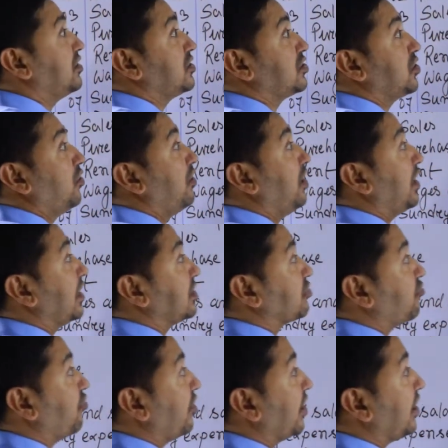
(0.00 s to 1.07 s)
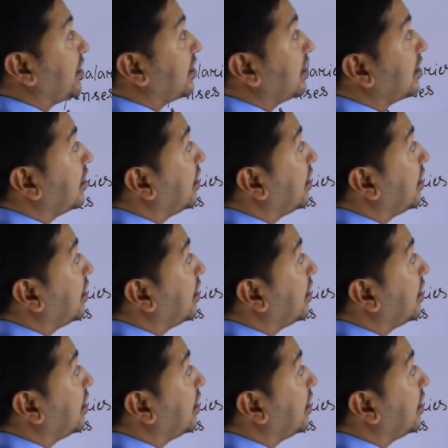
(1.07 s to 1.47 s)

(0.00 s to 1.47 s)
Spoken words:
So let us credit